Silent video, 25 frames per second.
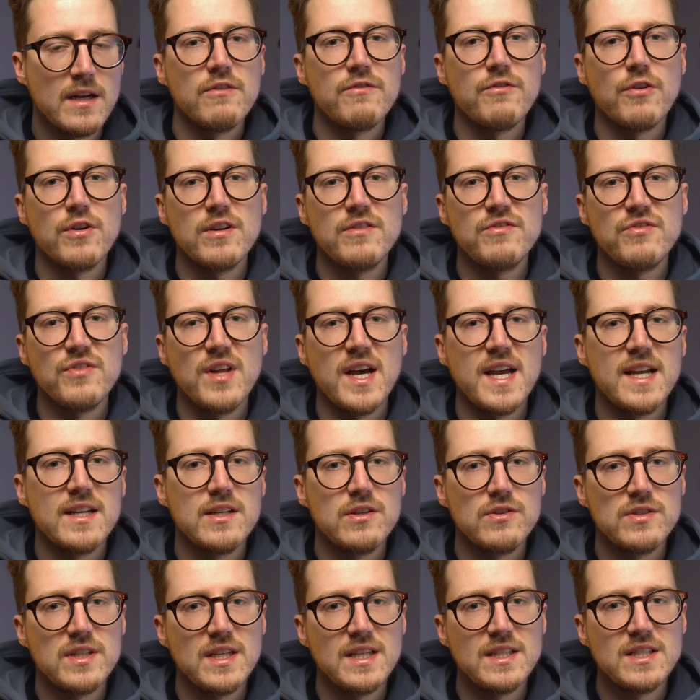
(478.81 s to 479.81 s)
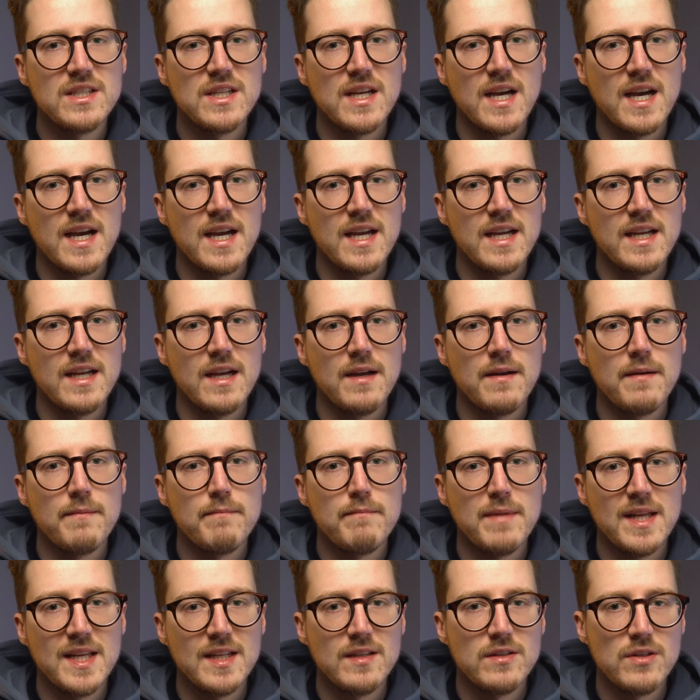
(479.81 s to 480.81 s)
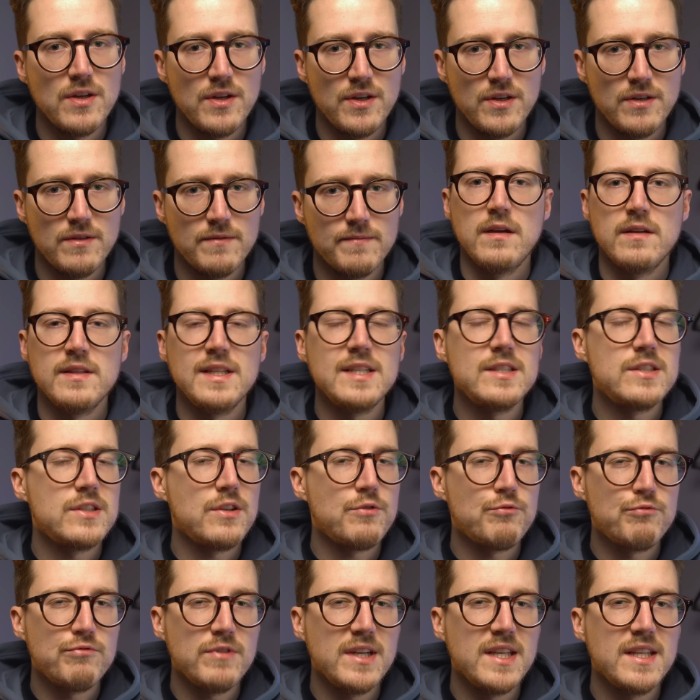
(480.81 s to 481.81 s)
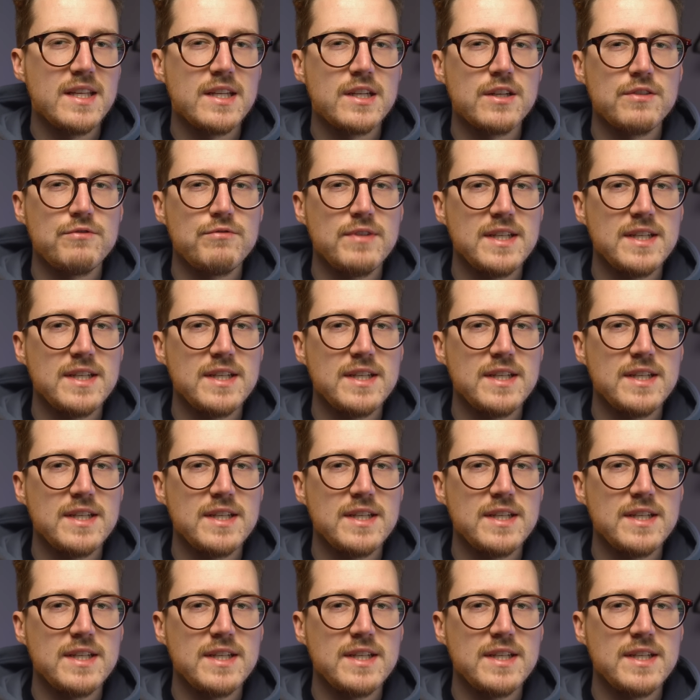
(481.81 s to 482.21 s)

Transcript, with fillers: for flying your DJI Mini 2. This is a really good